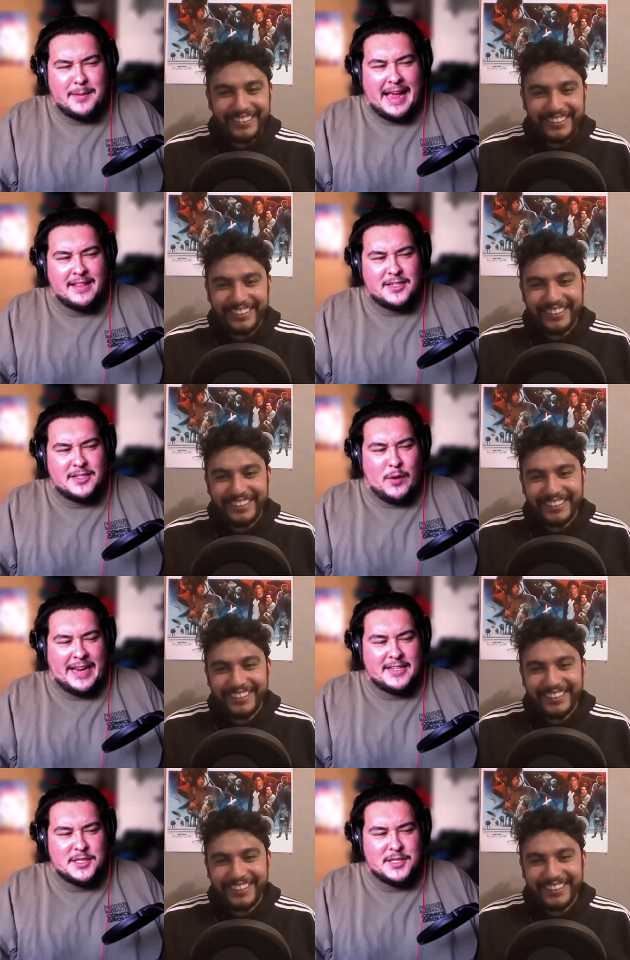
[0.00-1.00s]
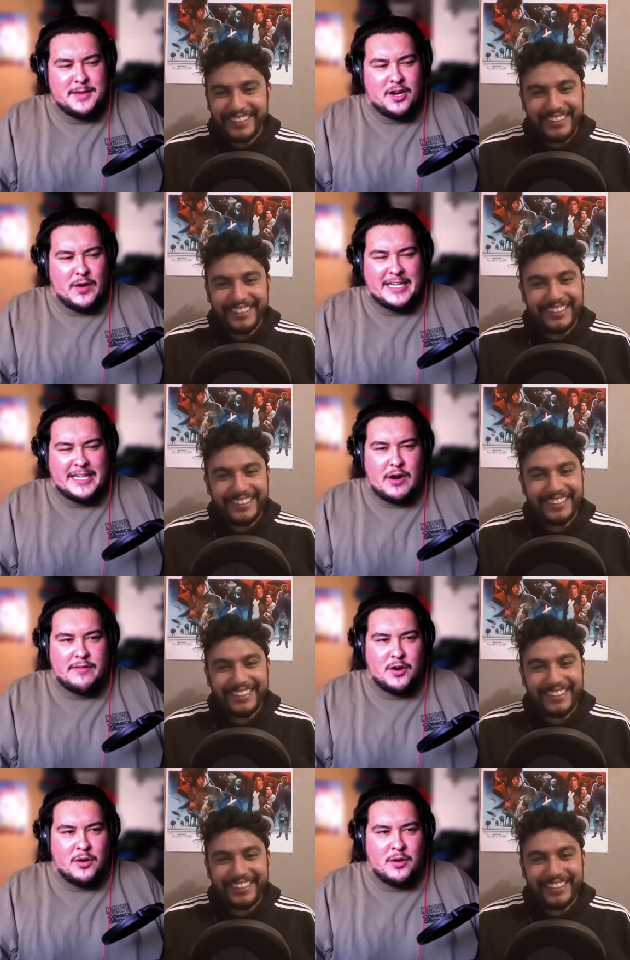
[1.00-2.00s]
Speaker 1: could be. Why can't he just be a great
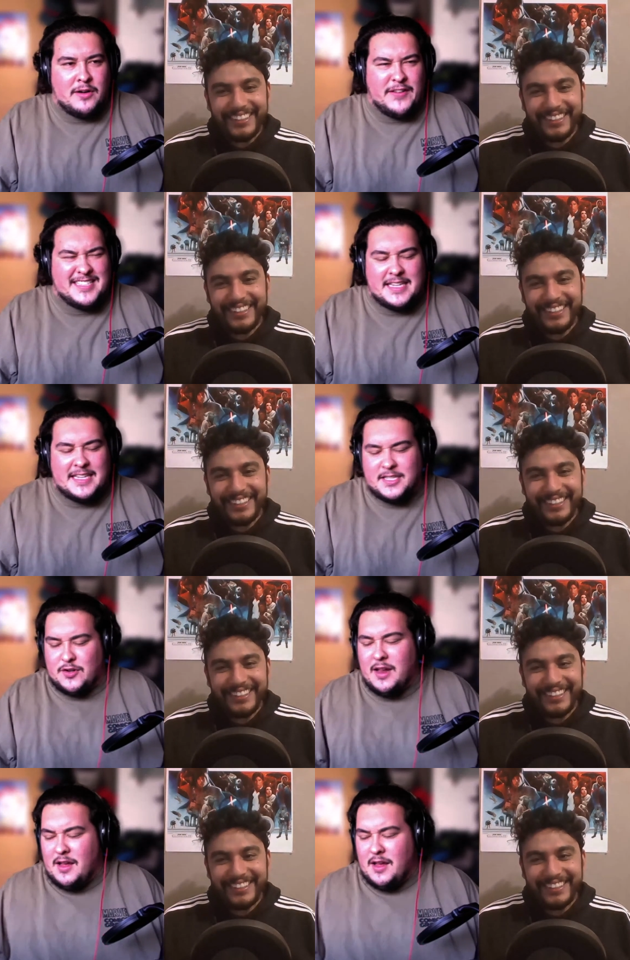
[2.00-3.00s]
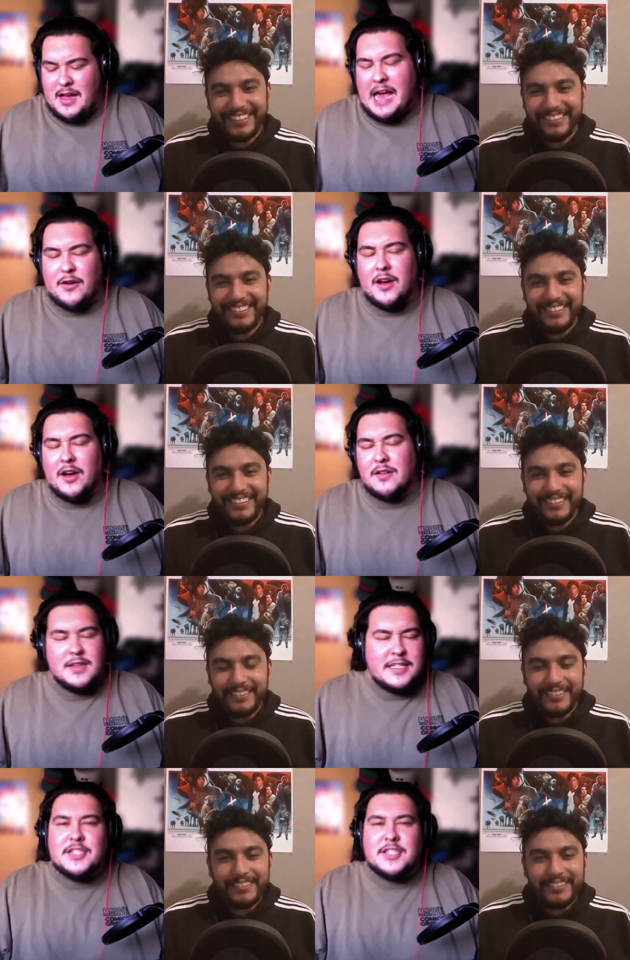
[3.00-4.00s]
driver or a fantastic driver? I don't know.
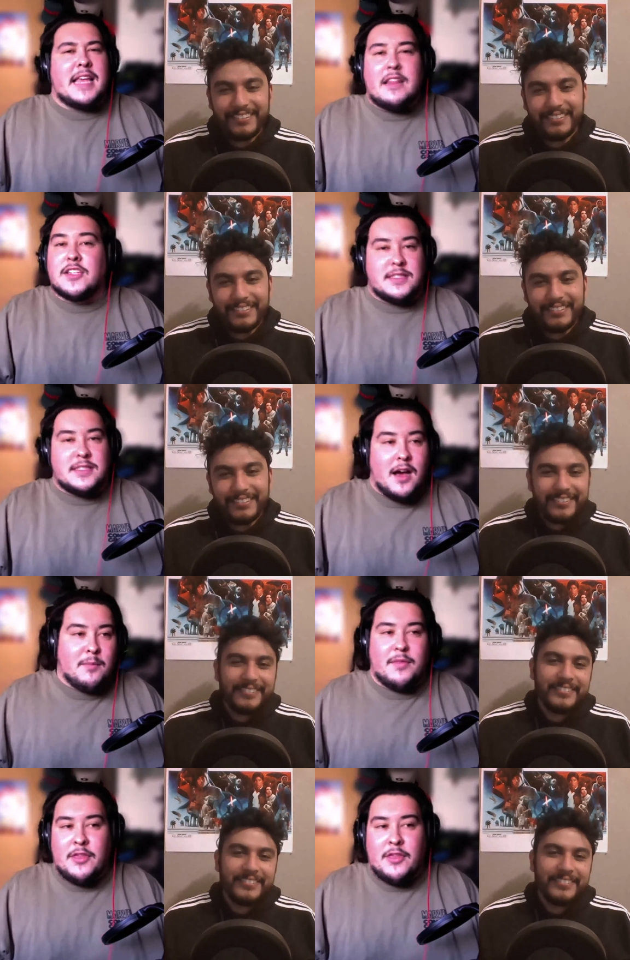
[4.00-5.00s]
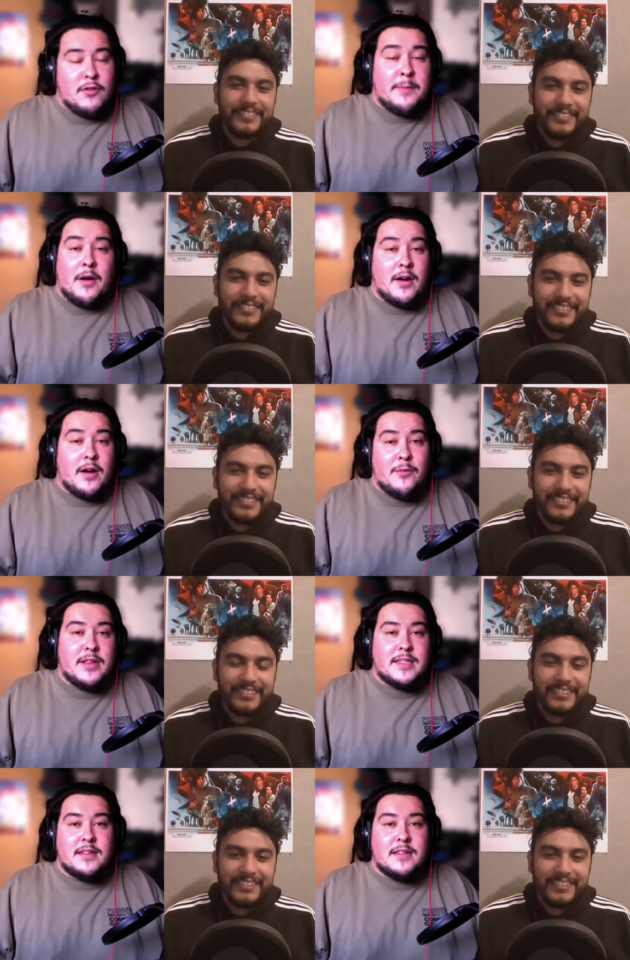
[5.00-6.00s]
It's just, it looks dumb. The only part I
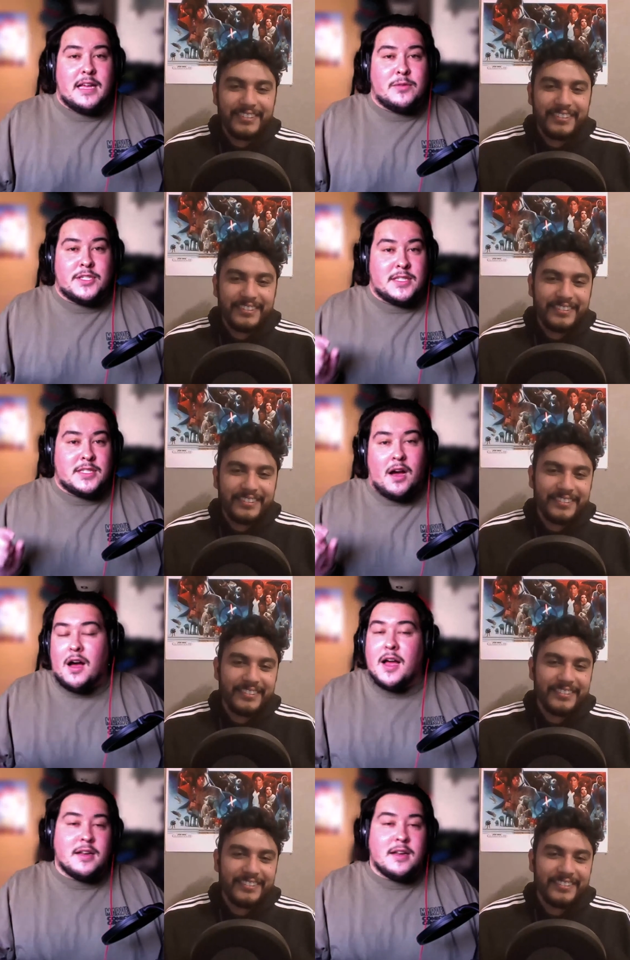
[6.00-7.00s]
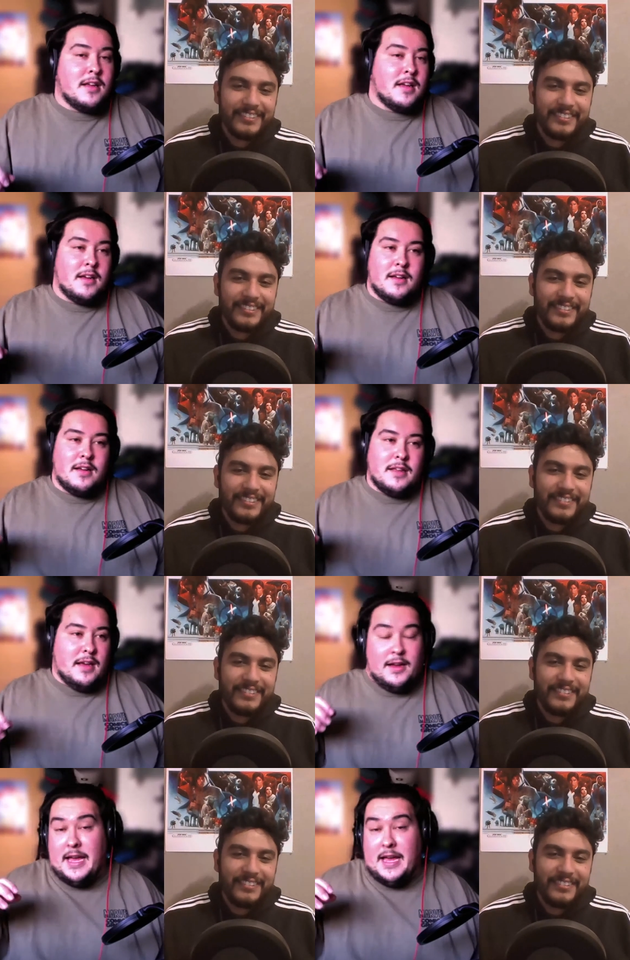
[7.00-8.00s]
really did like was just Han.
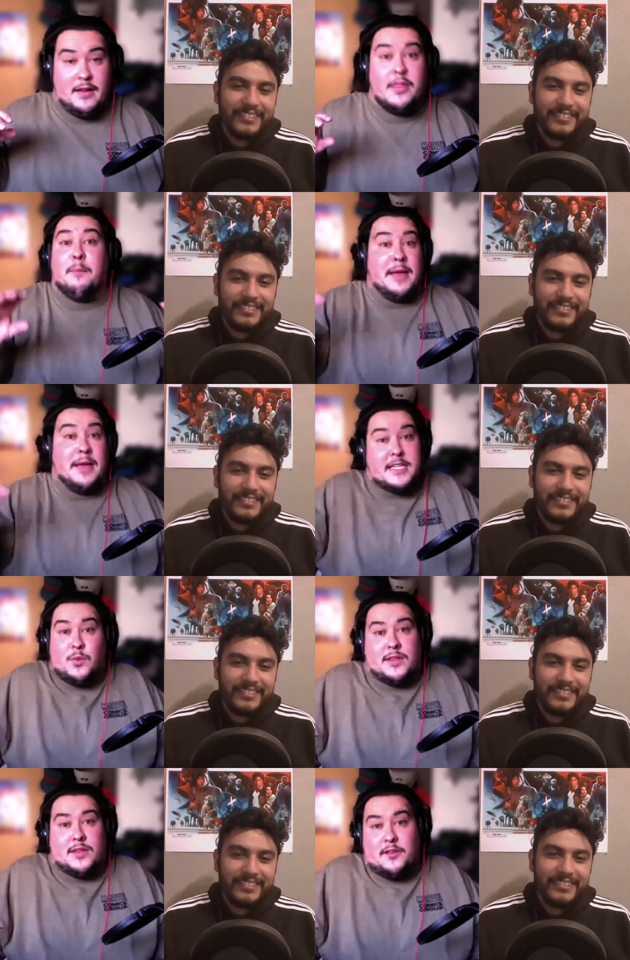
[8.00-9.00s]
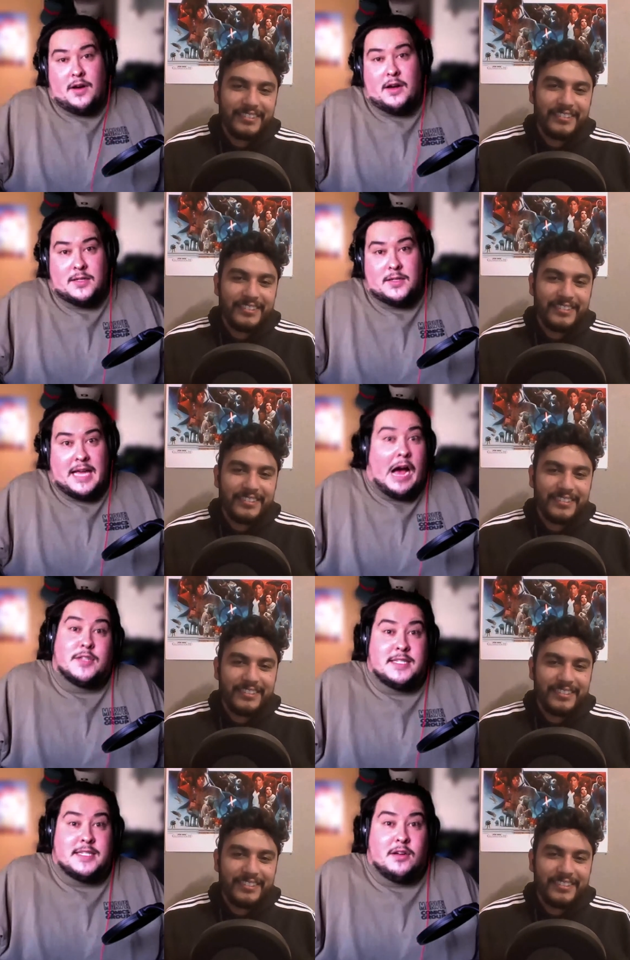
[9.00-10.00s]
Again, the biggest what the fuck is, how
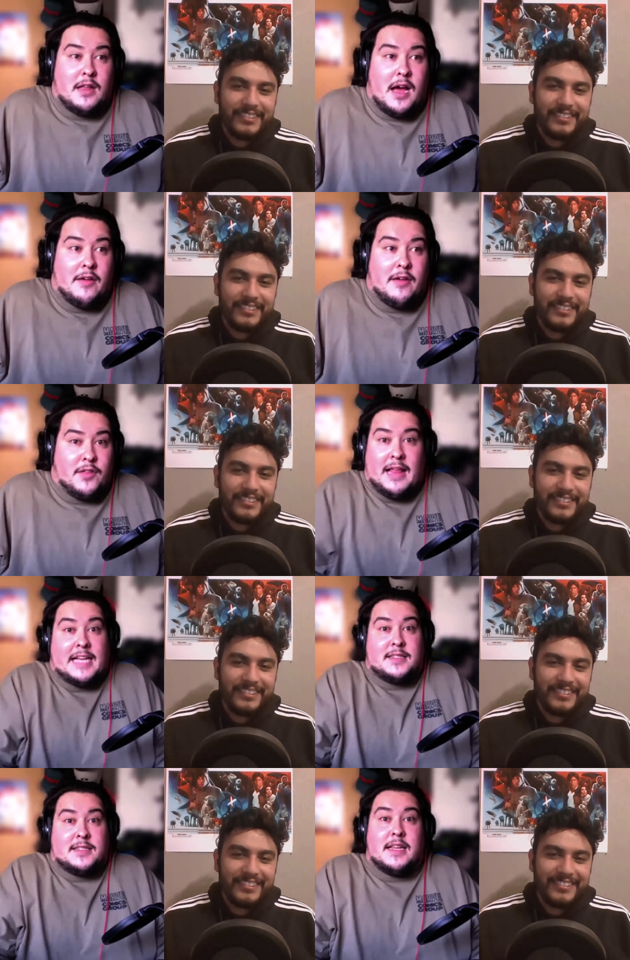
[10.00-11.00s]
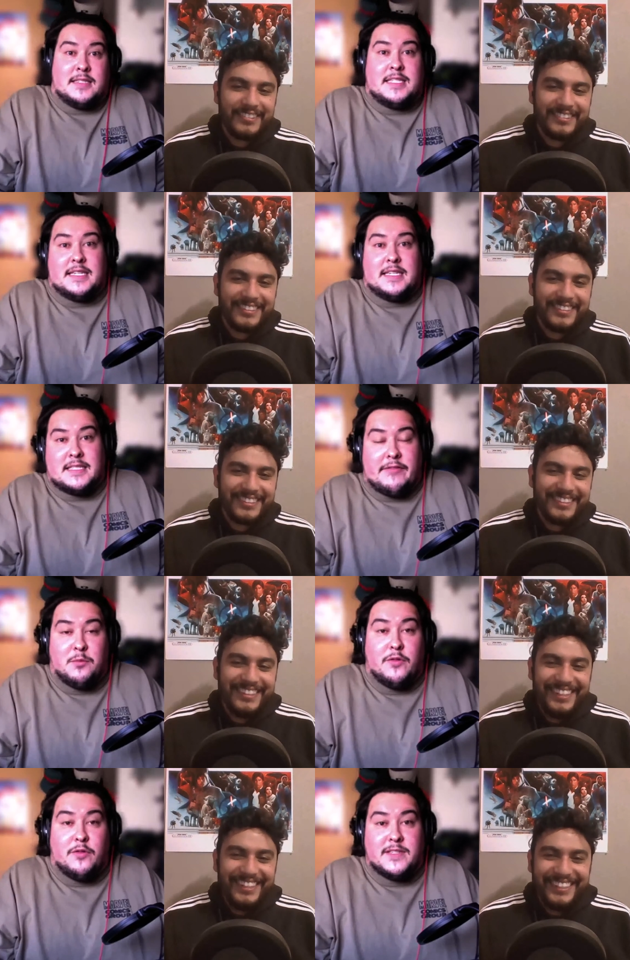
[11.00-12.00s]
is he still alive? The last
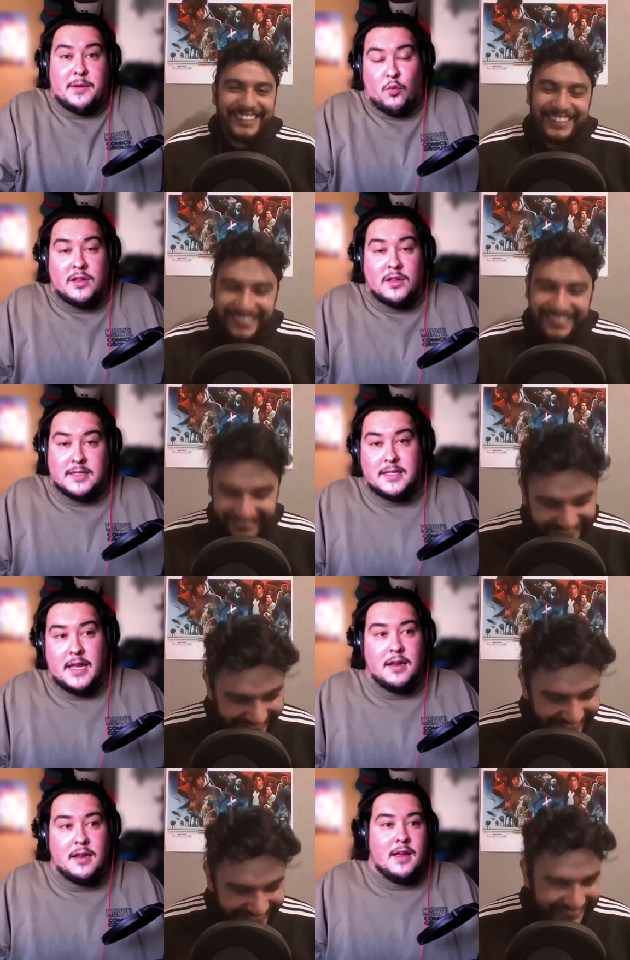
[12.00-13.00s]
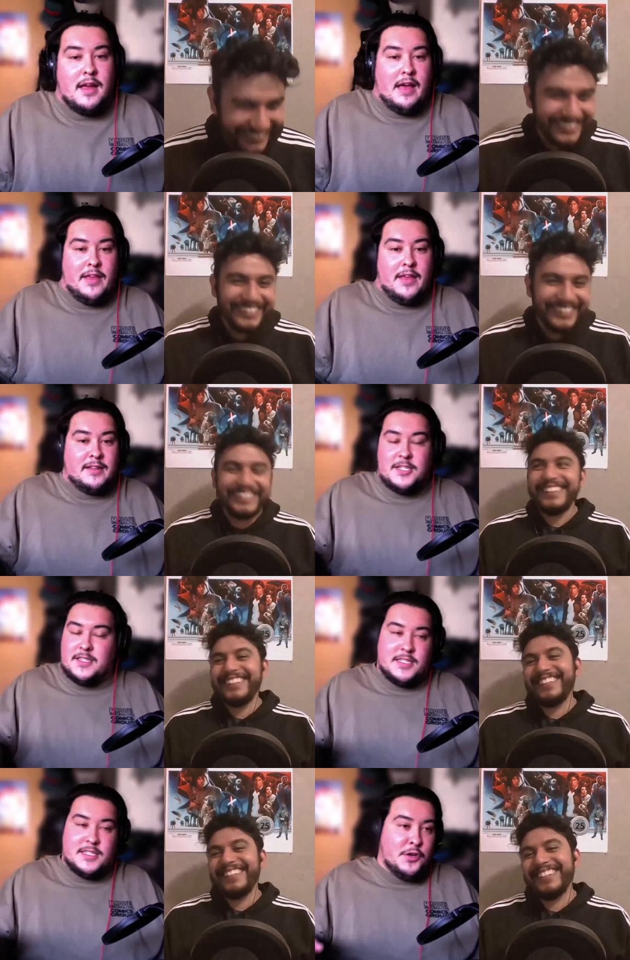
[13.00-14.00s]
6-7 movies have been worthless then. And then
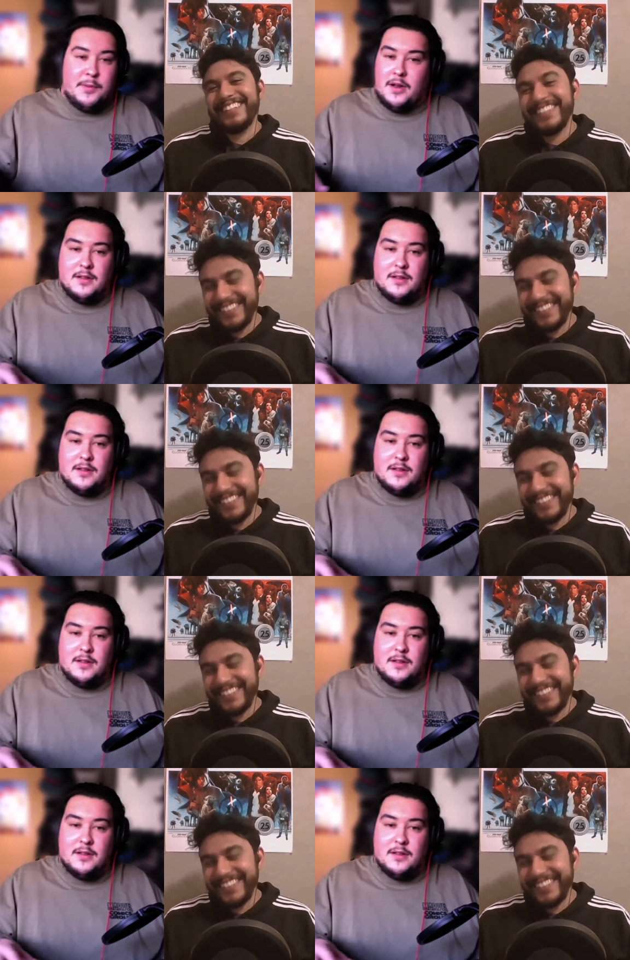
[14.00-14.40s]
just the Supra.